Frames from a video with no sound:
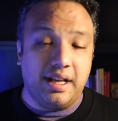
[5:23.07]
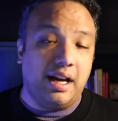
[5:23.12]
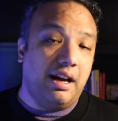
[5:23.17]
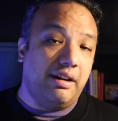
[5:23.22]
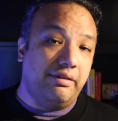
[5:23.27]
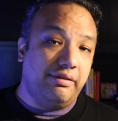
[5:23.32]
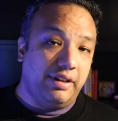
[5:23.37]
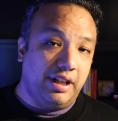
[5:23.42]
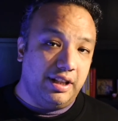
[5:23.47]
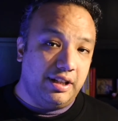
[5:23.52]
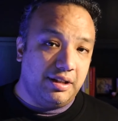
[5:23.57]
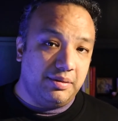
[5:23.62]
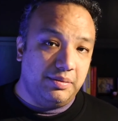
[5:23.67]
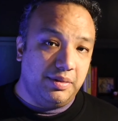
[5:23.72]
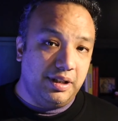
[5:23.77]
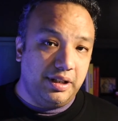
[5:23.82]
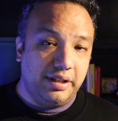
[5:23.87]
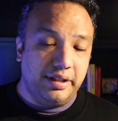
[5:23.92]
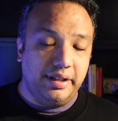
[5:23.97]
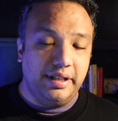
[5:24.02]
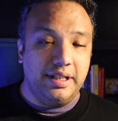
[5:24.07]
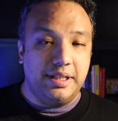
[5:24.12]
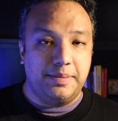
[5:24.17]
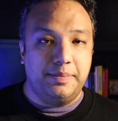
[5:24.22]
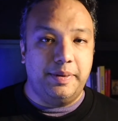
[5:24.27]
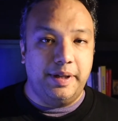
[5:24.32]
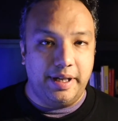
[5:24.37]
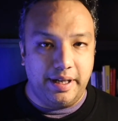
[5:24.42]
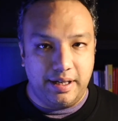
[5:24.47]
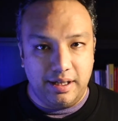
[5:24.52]
are vulnerable to this
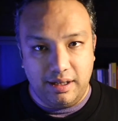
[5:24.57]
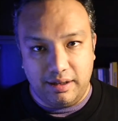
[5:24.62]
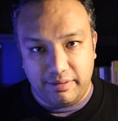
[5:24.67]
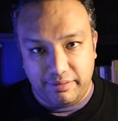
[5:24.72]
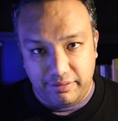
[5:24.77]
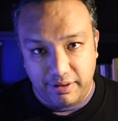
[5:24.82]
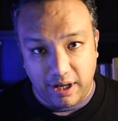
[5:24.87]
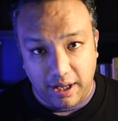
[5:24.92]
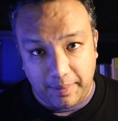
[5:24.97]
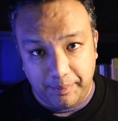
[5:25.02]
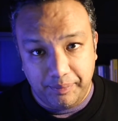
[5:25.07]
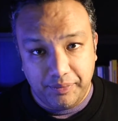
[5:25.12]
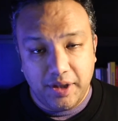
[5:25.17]
particular flaw.